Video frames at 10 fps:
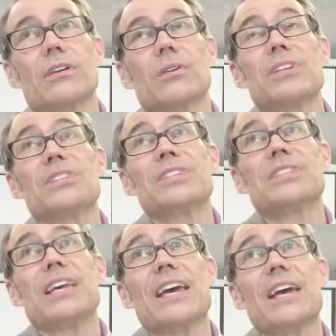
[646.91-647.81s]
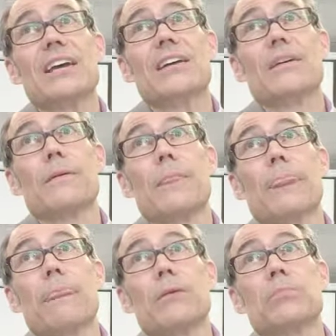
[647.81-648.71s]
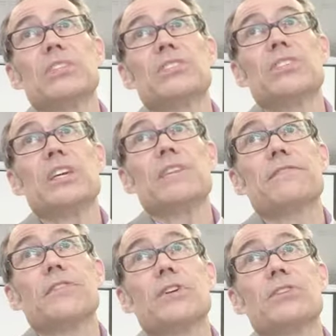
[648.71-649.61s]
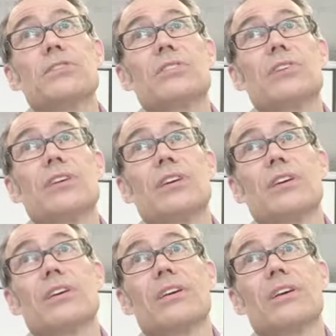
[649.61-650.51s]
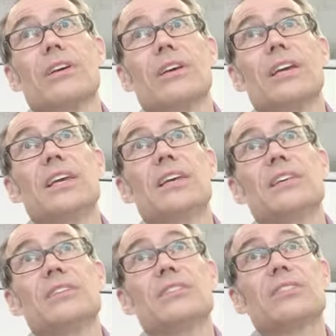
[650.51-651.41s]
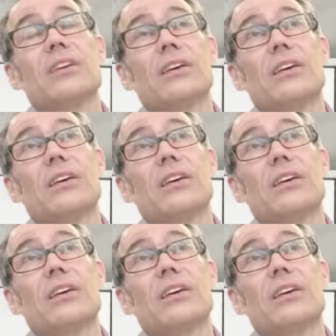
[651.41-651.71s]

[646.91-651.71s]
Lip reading: What does he say? But seek first his